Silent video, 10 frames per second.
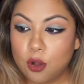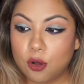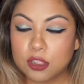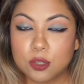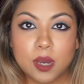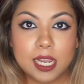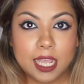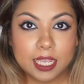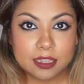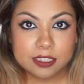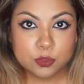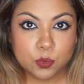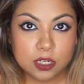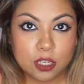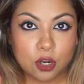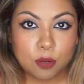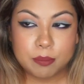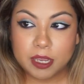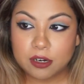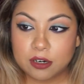although I like this one a lot
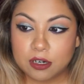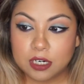better.